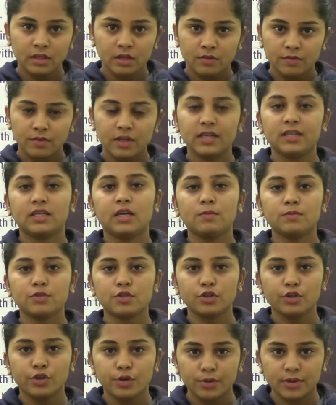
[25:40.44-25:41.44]
When it comes
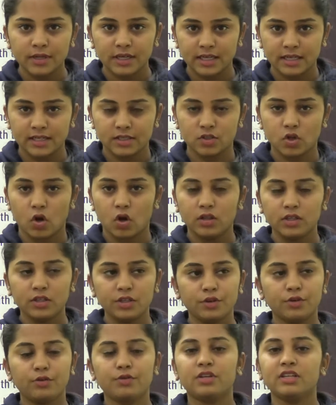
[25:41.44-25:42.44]
to nutrients, all the
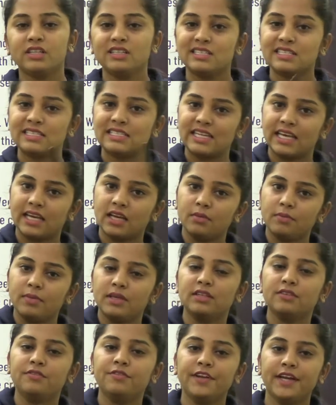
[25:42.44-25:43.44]
nutrients is taken
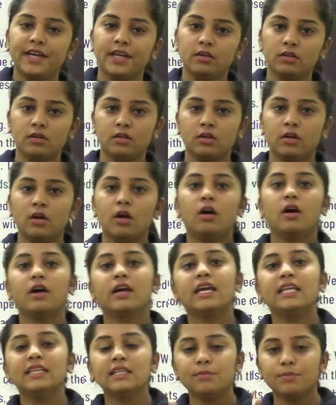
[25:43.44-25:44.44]
by the weed.
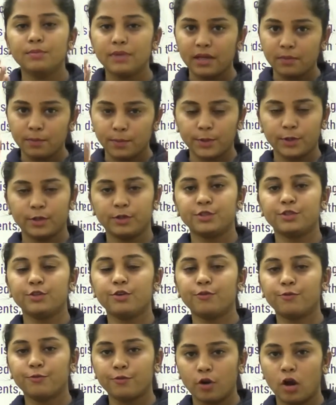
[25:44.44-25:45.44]
Again, the main production
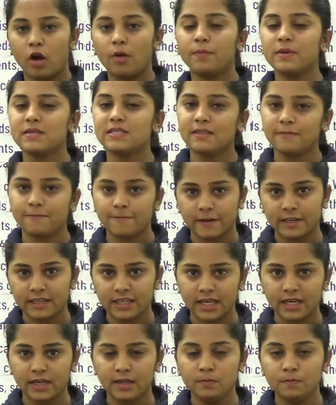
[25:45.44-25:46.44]
of crop is
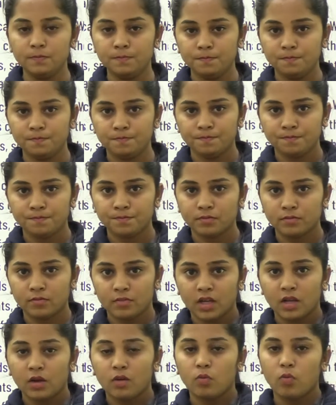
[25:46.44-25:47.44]
affected.
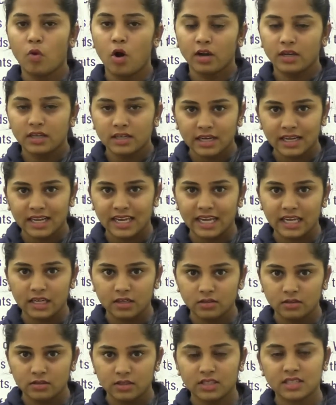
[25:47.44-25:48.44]
Water,
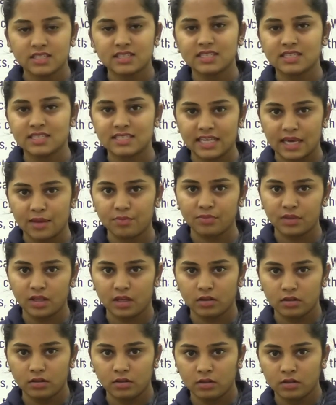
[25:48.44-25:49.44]
again, it is the same
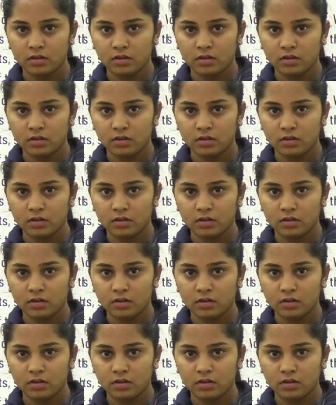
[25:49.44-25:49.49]
thing.